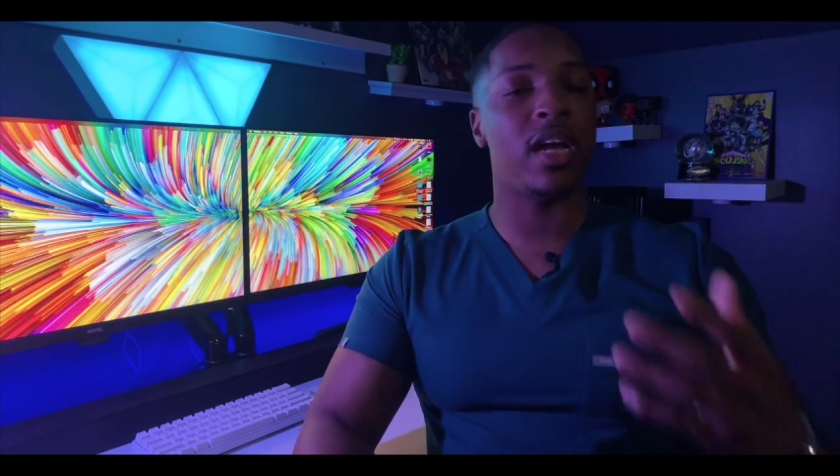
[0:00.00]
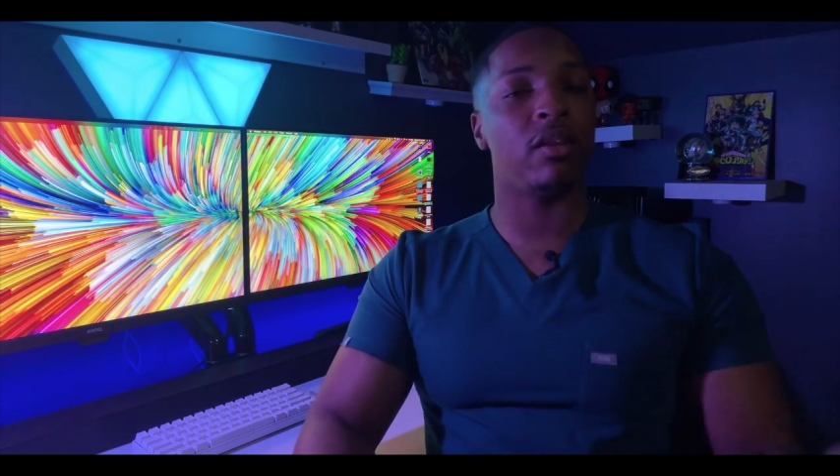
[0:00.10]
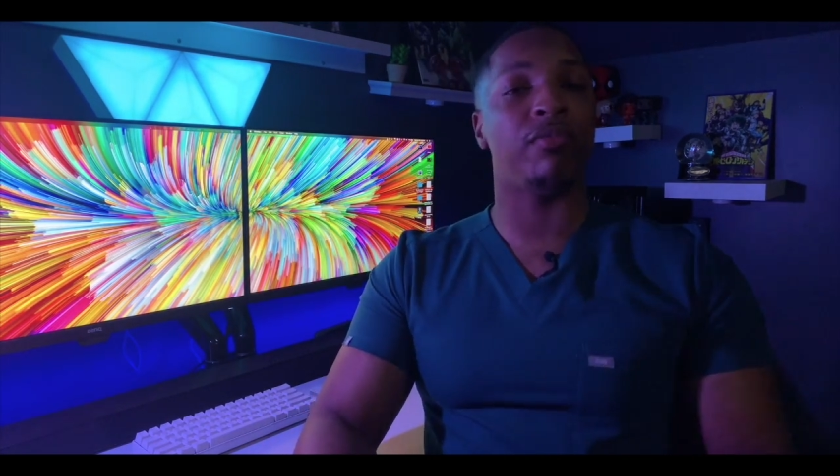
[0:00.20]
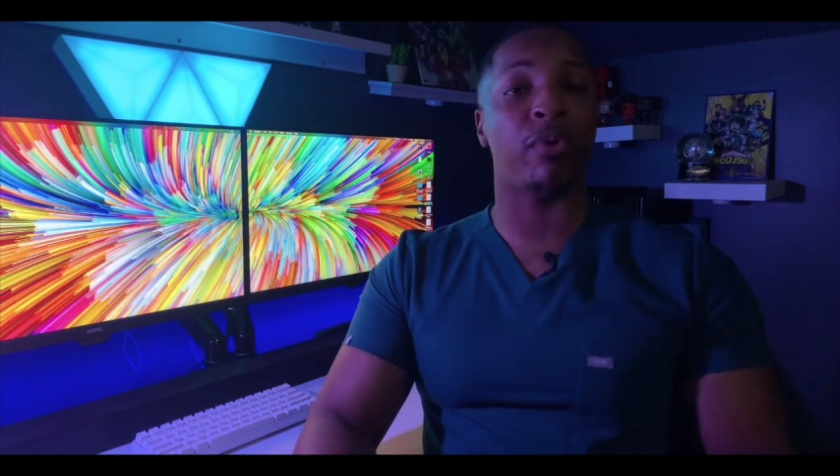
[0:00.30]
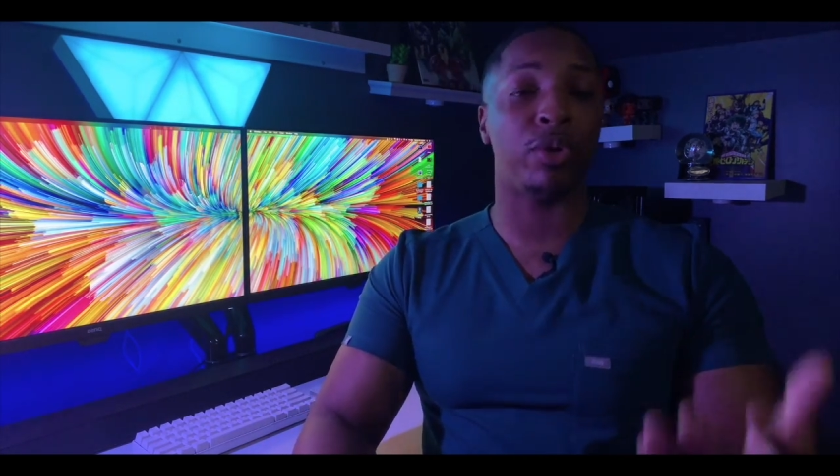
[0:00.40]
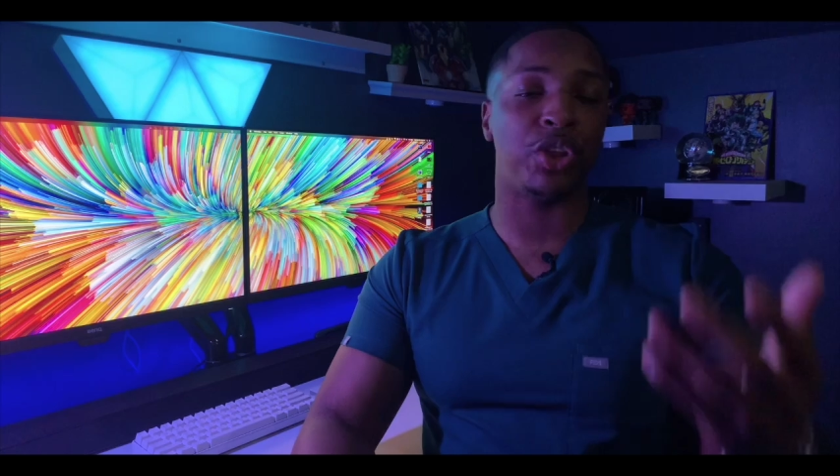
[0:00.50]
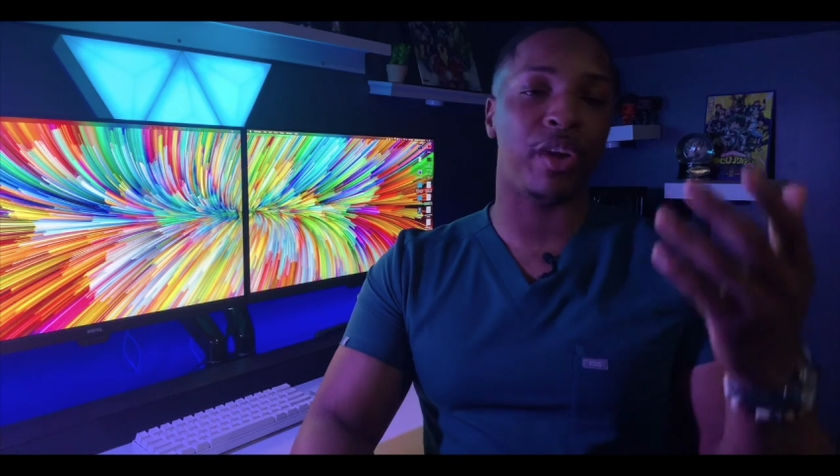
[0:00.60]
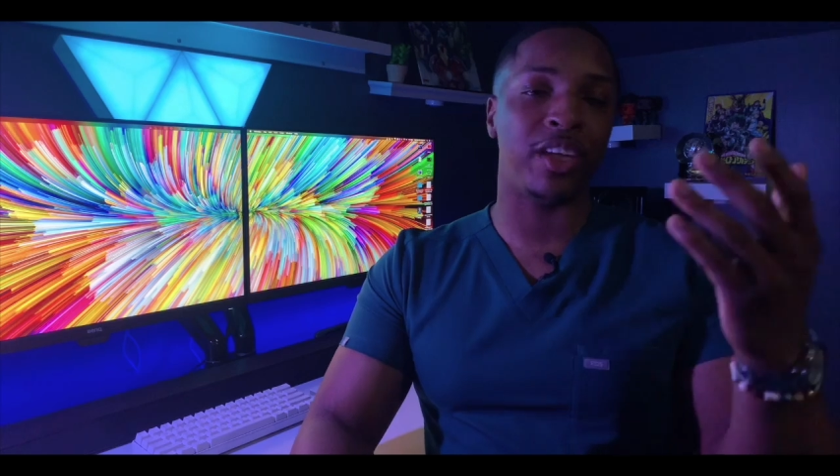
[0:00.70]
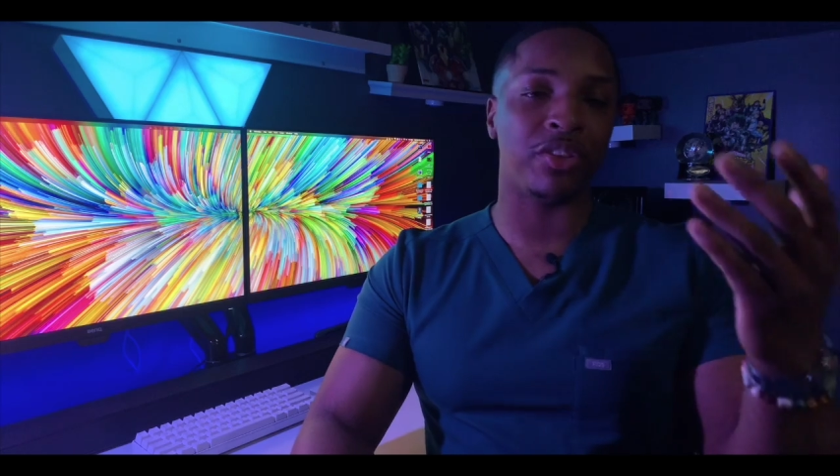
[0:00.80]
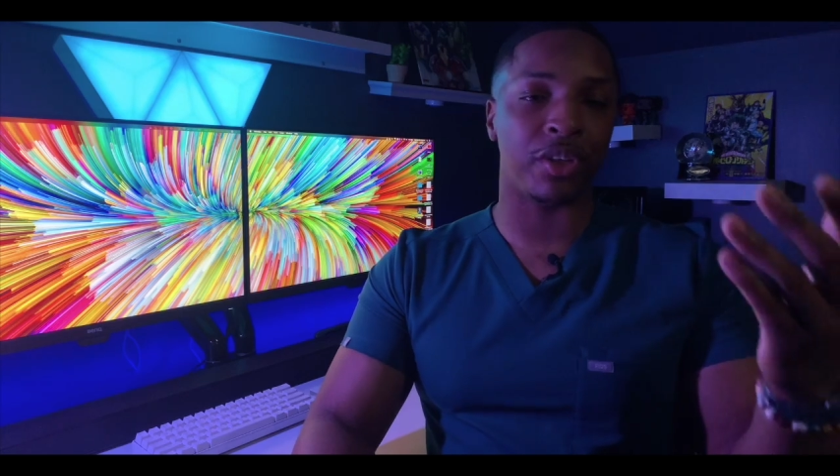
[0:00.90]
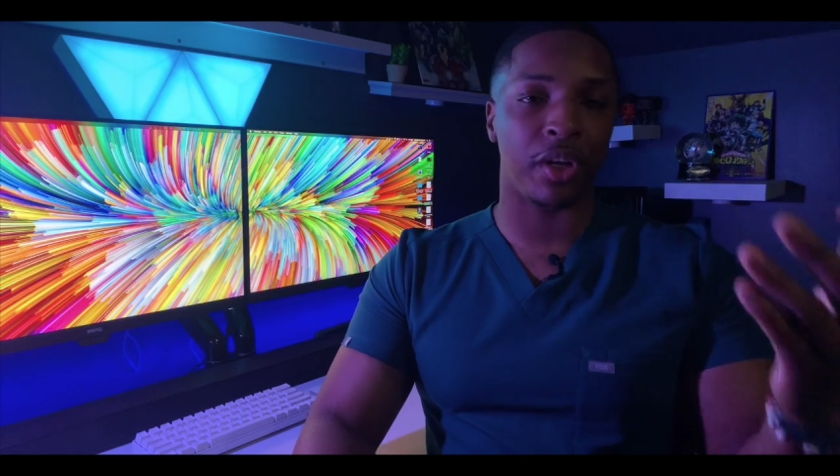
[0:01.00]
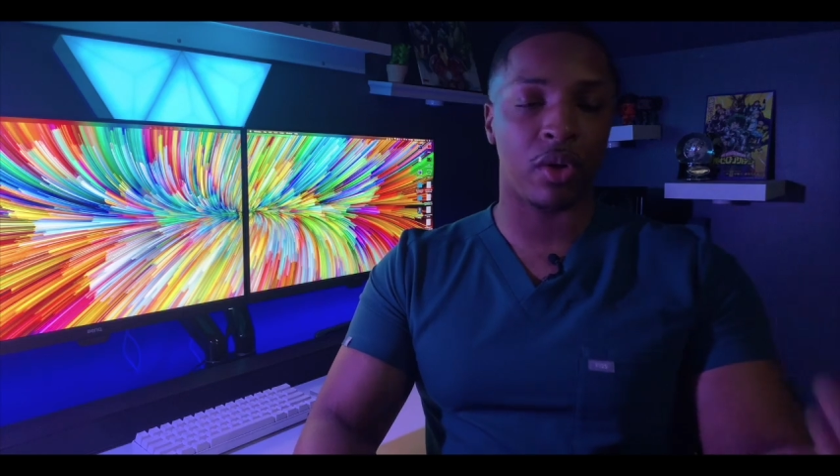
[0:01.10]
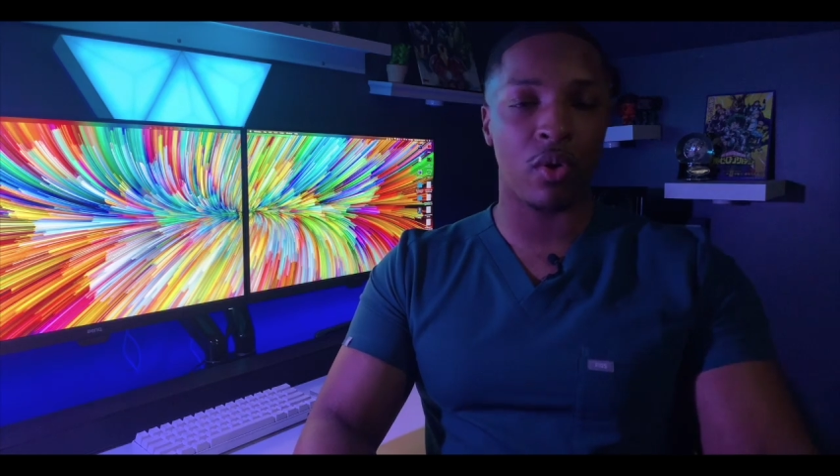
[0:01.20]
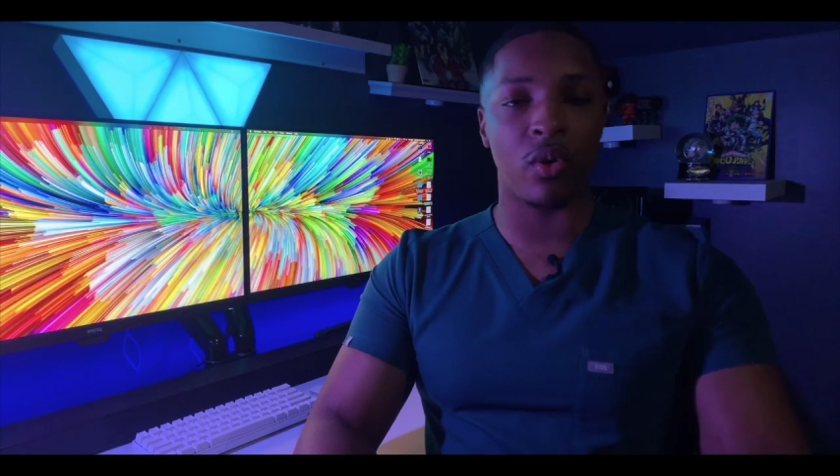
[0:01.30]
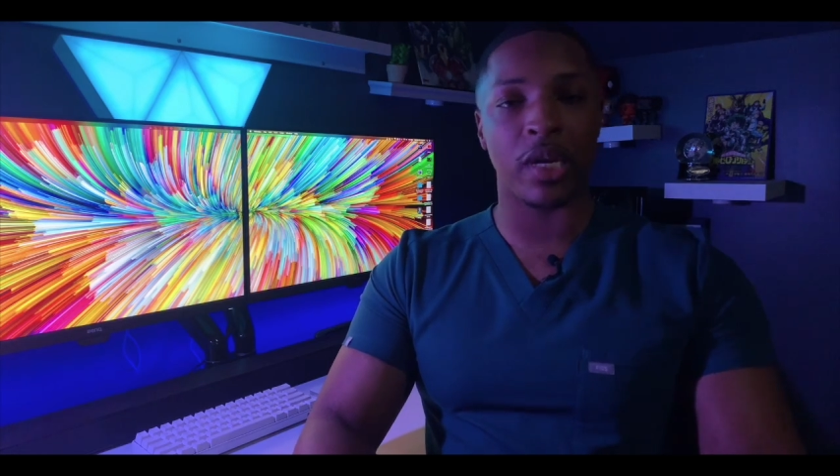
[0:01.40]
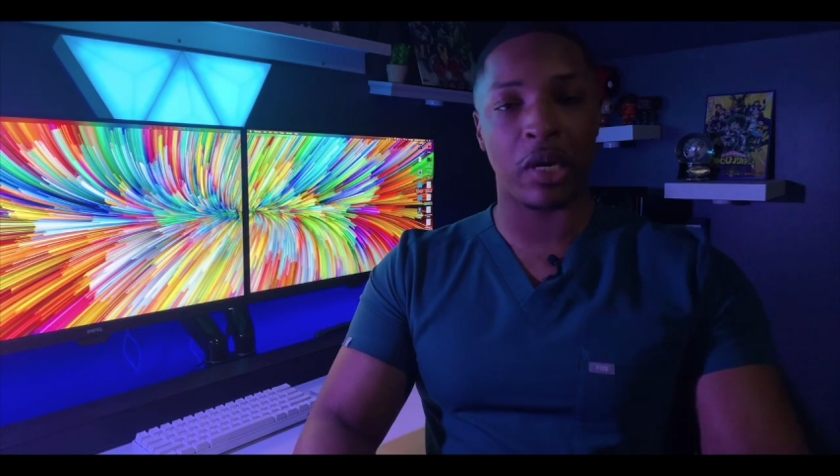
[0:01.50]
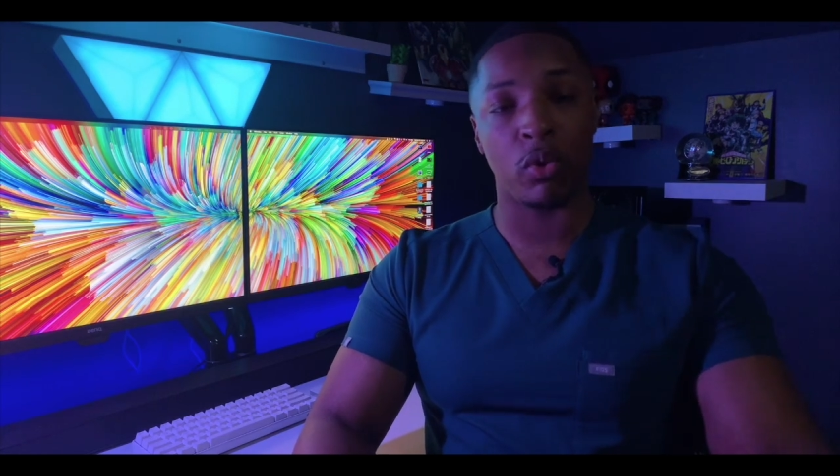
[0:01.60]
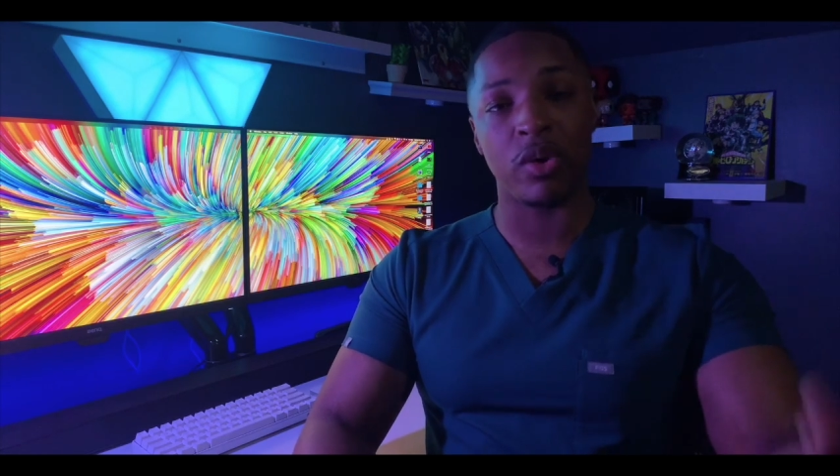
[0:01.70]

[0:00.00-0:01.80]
in the field you're interested in going in,